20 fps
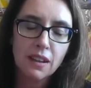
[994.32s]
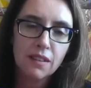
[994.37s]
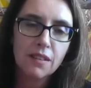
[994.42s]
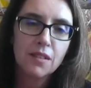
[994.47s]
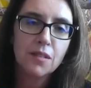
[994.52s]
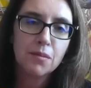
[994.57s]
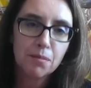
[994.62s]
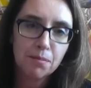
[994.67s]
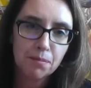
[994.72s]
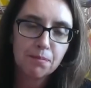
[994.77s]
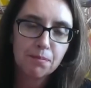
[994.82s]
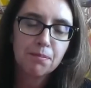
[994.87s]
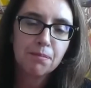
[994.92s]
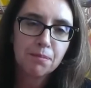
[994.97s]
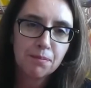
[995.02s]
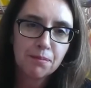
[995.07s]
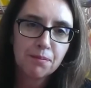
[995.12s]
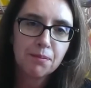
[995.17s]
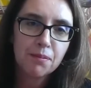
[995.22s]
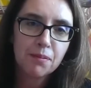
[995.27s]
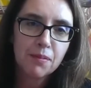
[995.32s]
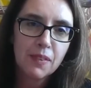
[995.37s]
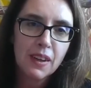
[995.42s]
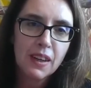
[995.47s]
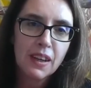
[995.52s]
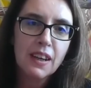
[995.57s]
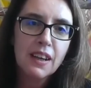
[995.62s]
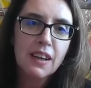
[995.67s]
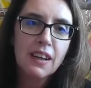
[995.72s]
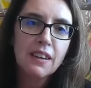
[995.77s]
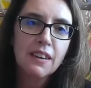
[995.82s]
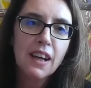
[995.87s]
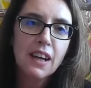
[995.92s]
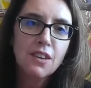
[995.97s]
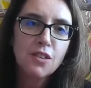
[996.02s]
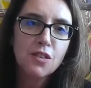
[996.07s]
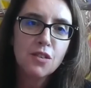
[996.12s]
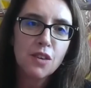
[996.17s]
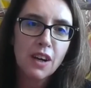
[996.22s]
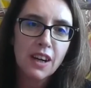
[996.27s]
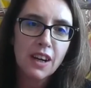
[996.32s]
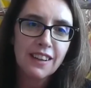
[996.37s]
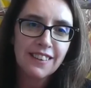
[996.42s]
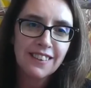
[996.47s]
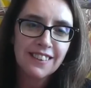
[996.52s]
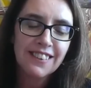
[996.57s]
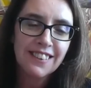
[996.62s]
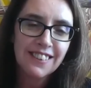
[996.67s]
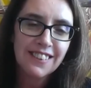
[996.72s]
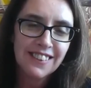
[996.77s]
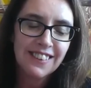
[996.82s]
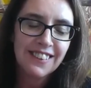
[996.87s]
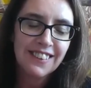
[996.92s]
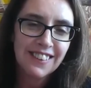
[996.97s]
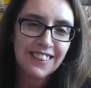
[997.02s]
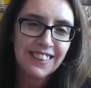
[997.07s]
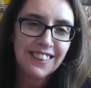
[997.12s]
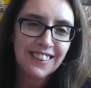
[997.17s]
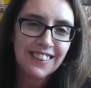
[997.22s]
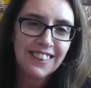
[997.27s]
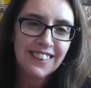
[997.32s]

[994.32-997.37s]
likes it. Society likes it. It's nice and easy.